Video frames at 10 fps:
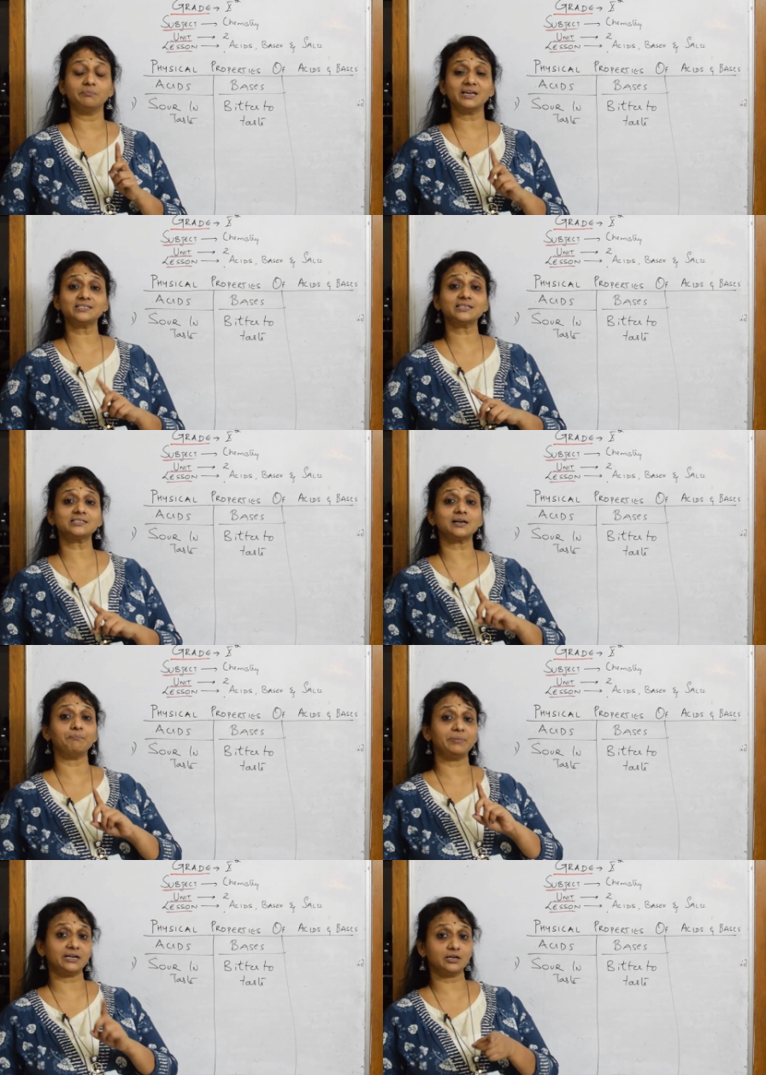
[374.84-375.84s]
bases are
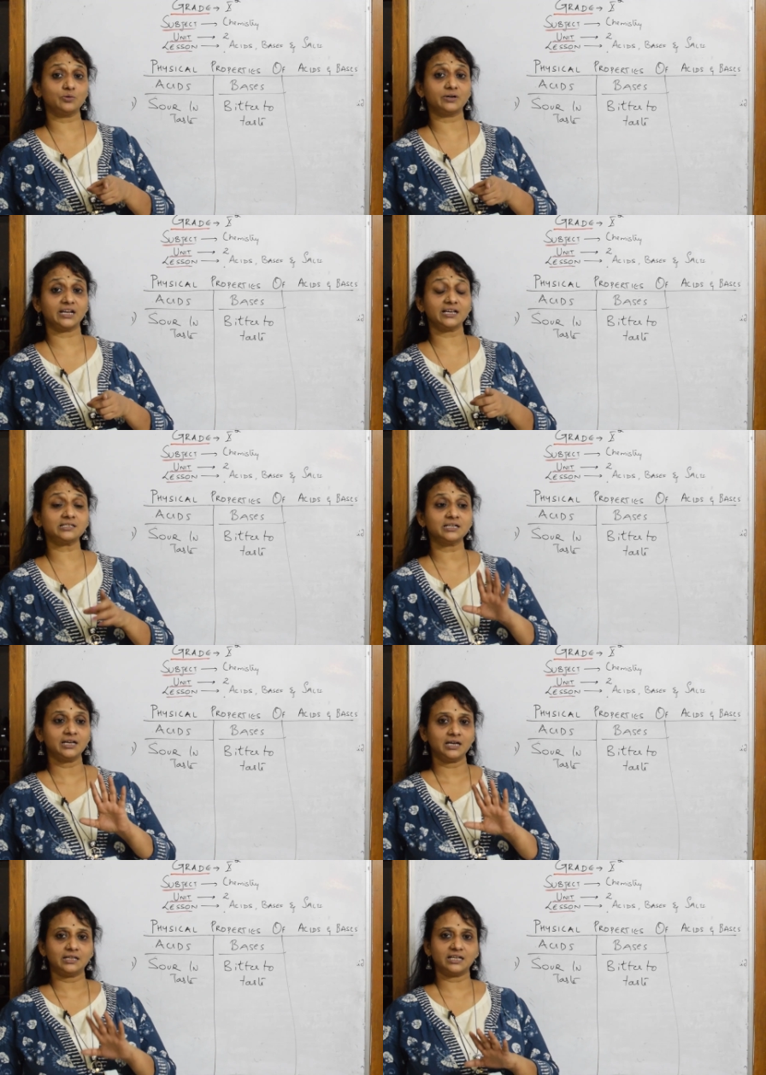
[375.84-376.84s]
bitter to taste.
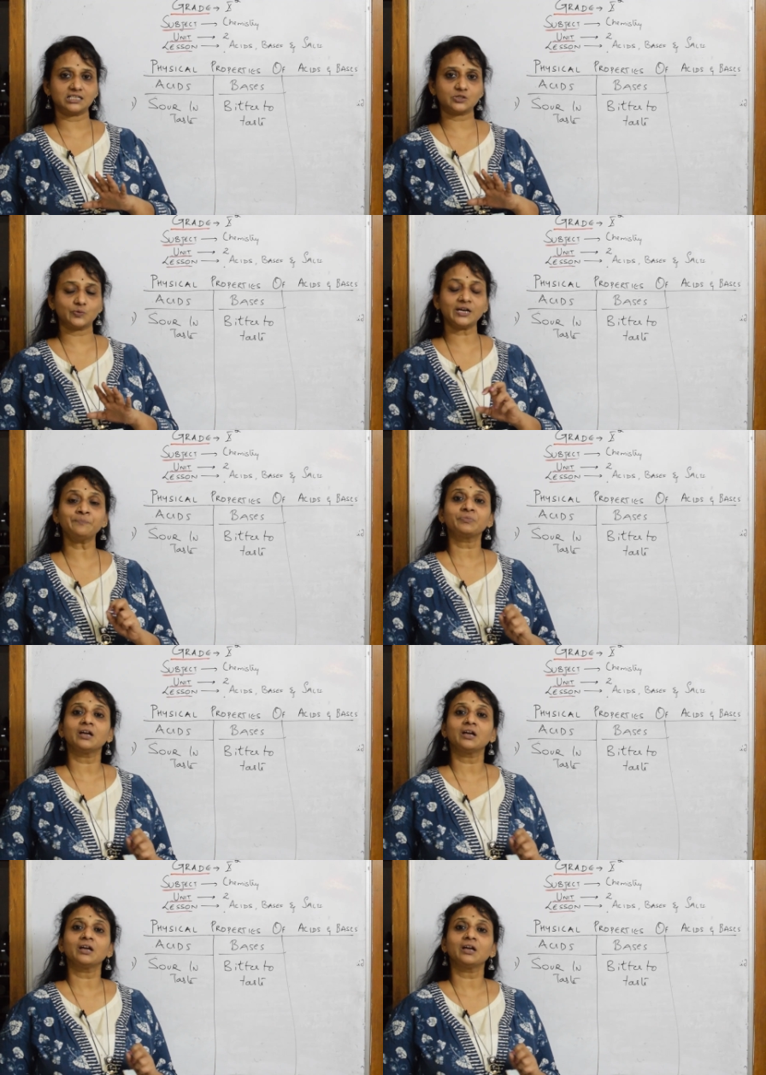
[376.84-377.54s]
That's why